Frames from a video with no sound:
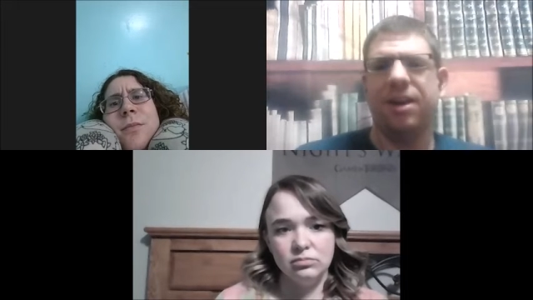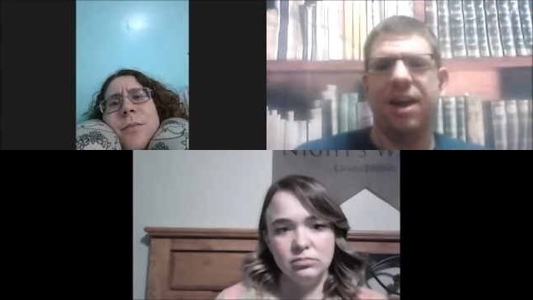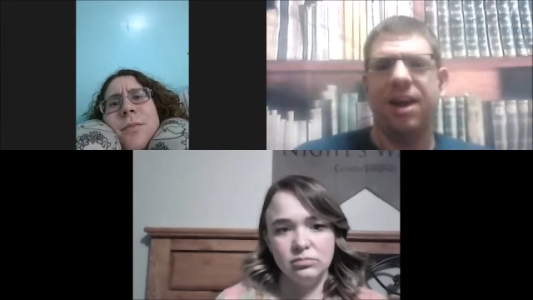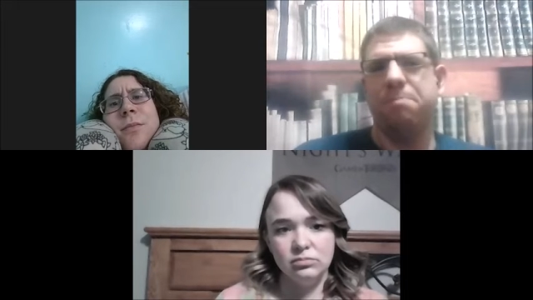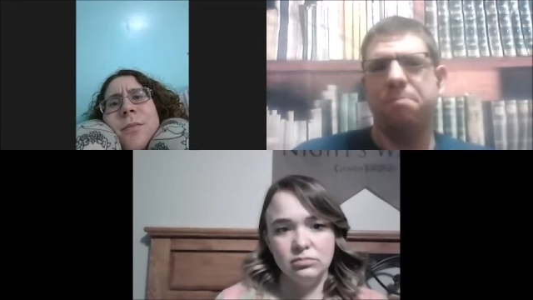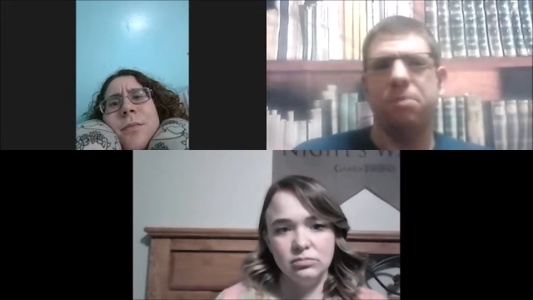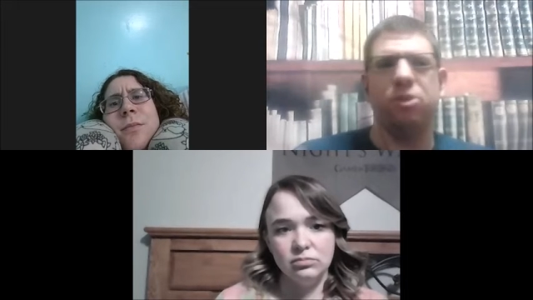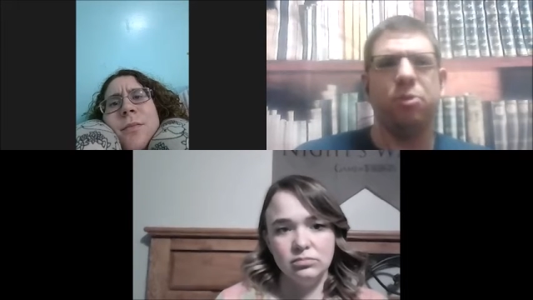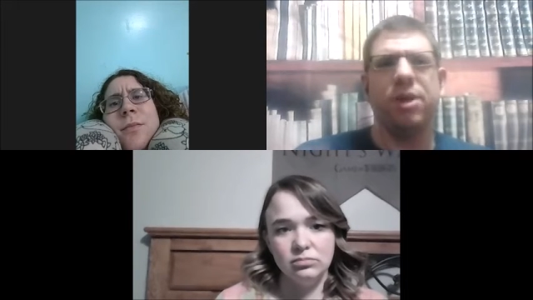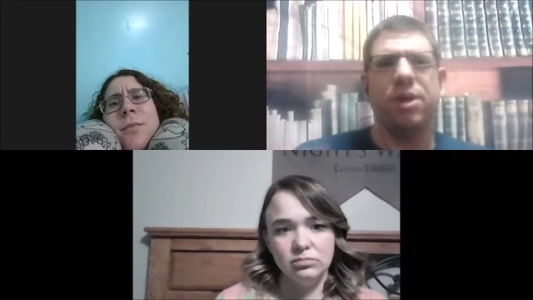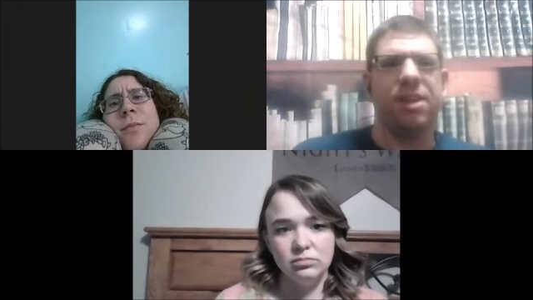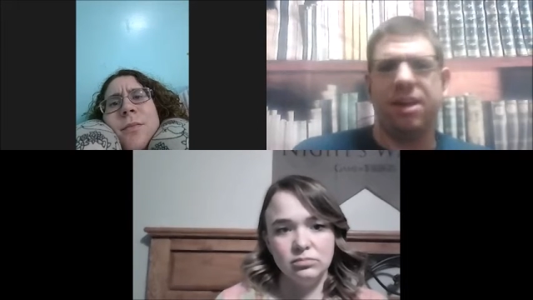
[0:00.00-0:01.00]
Speaker 1: Uh,
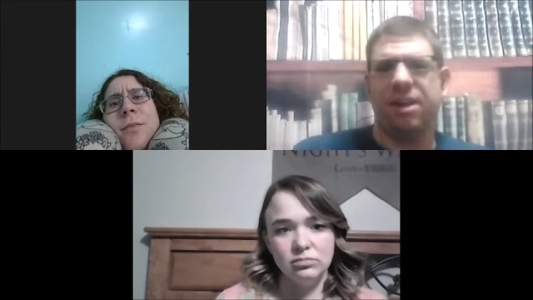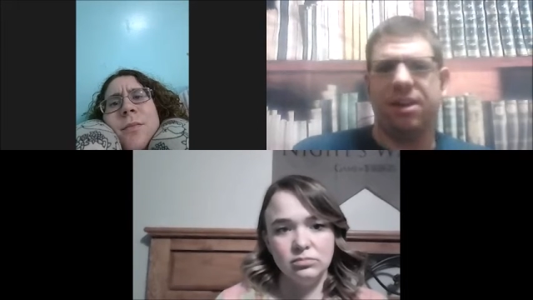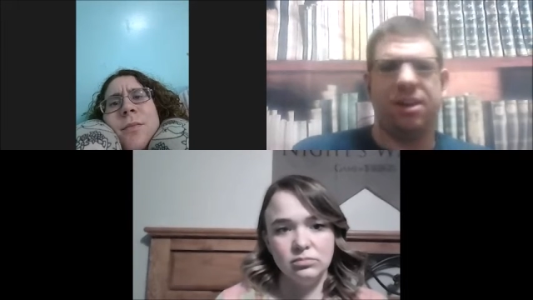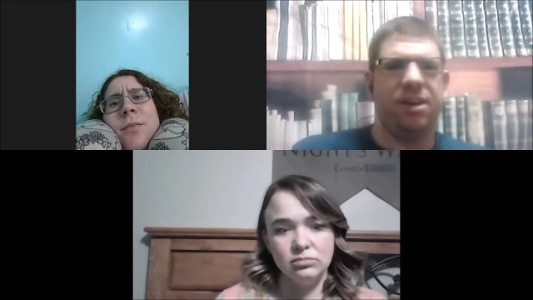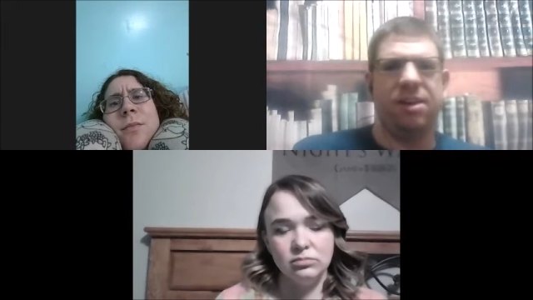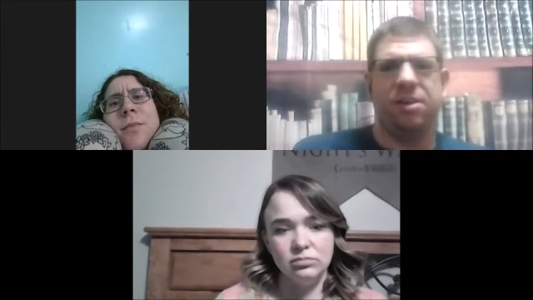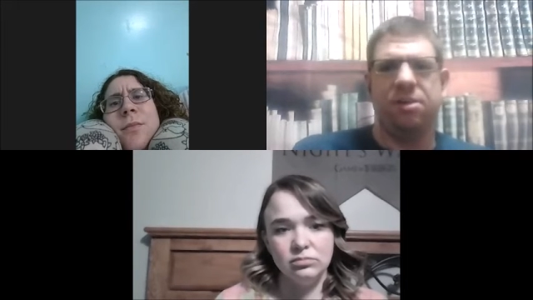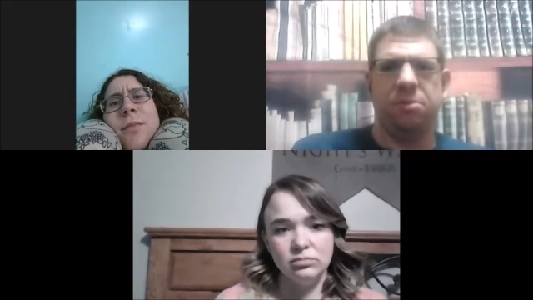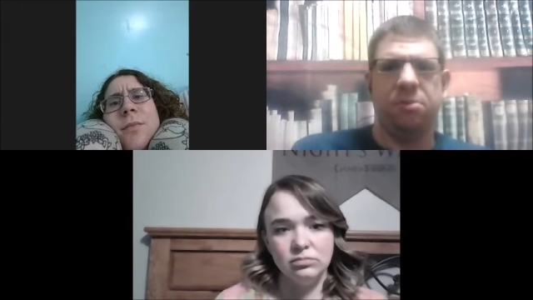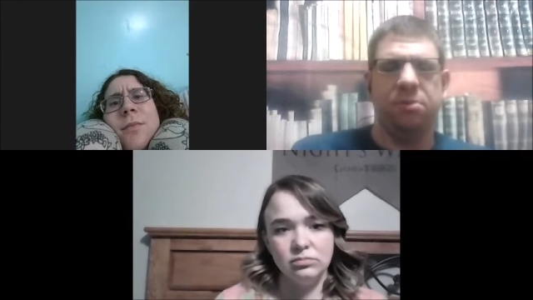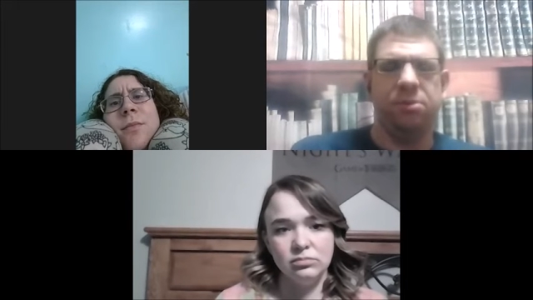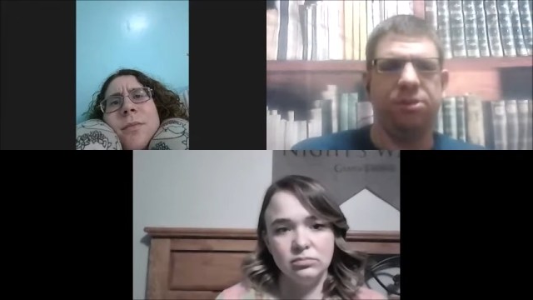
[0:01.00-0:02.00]
between that
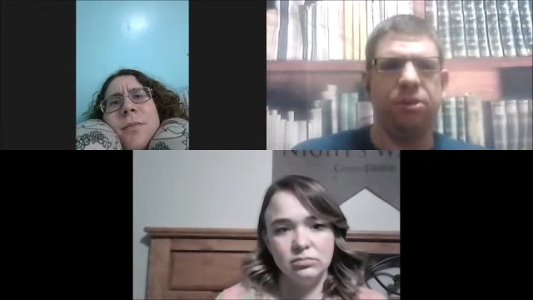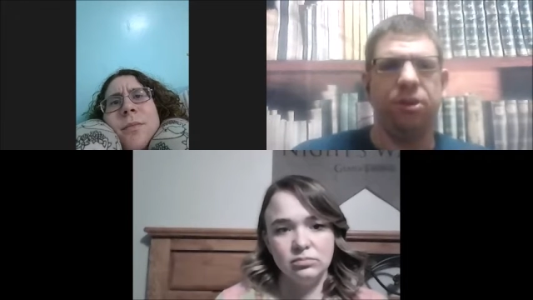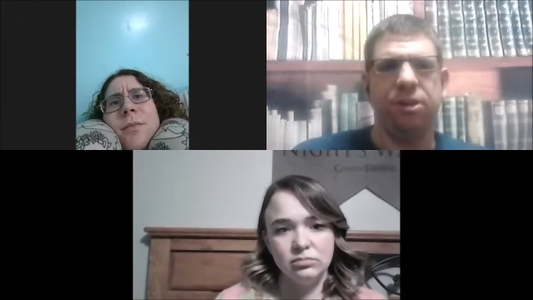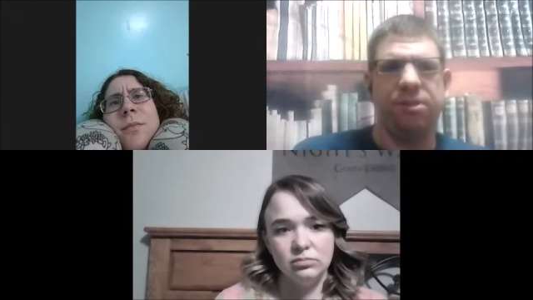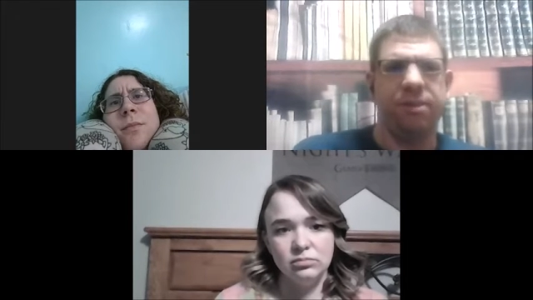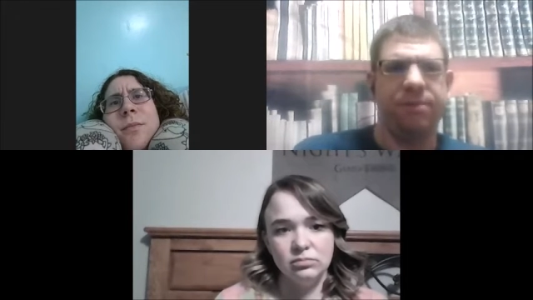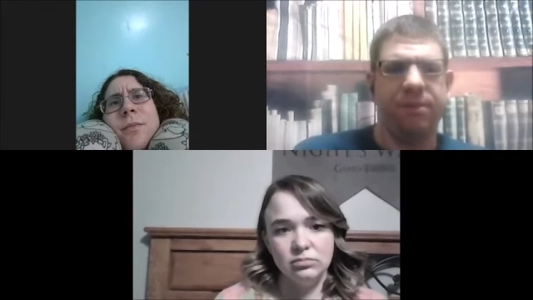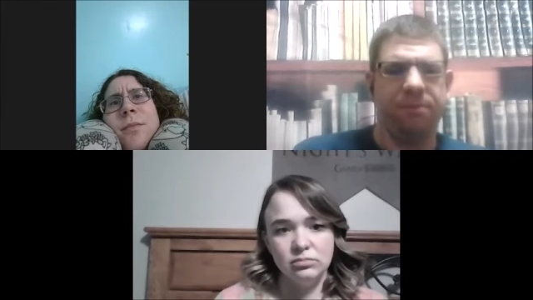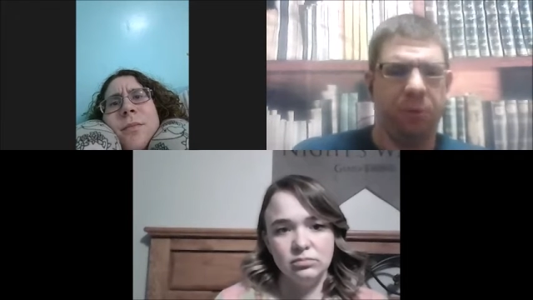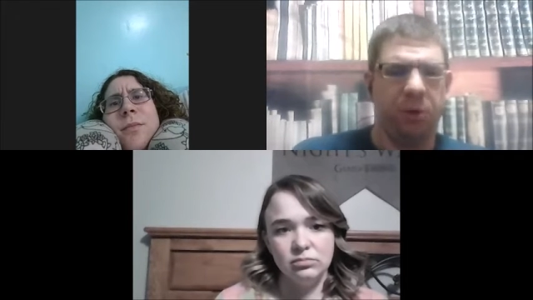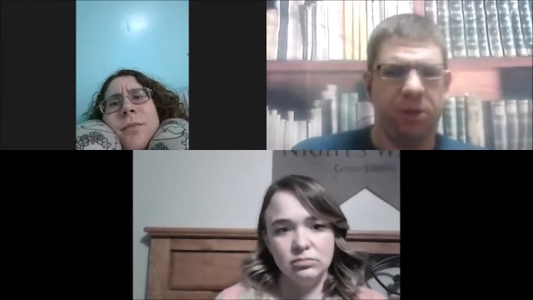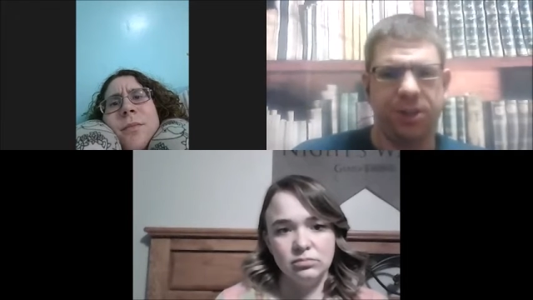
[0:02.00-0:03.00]
and series of
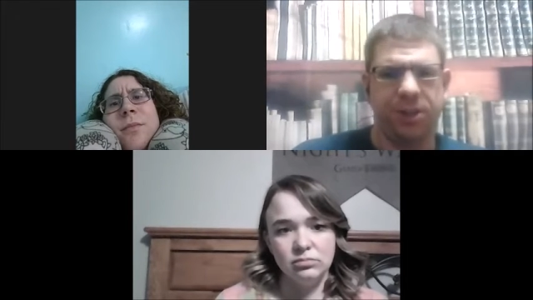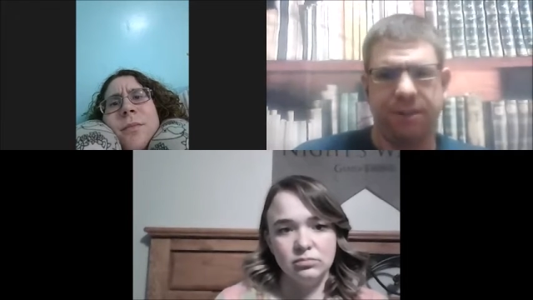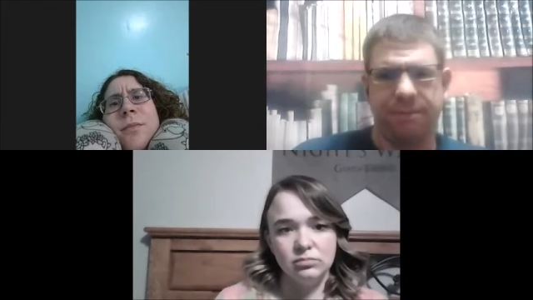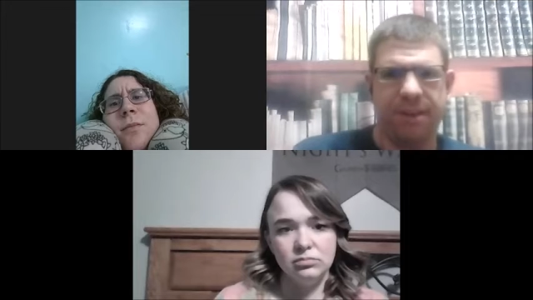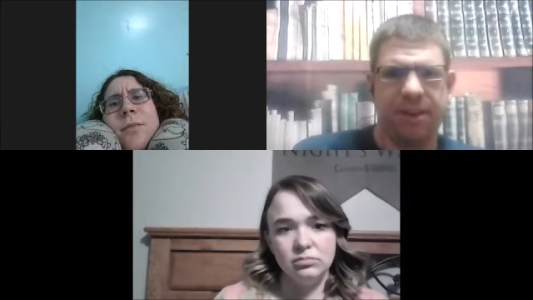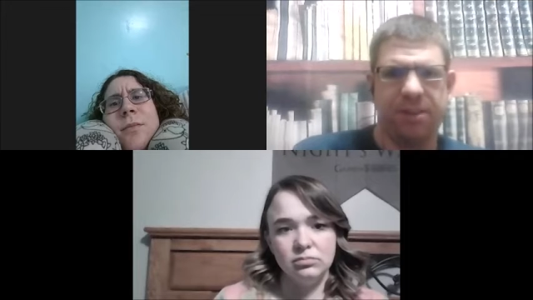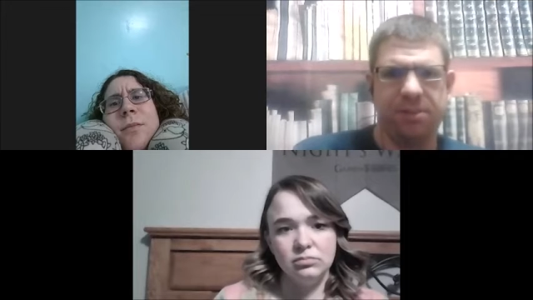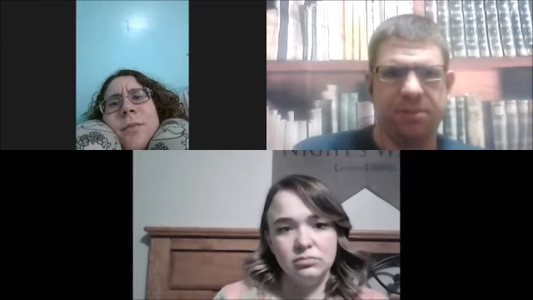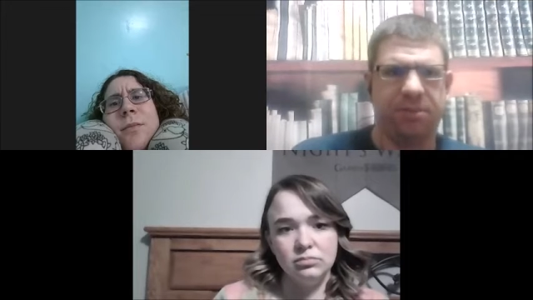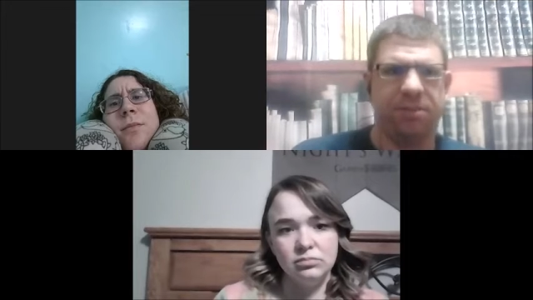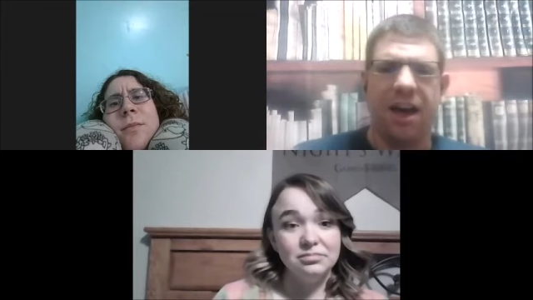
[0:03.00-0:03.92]
unfortunate events.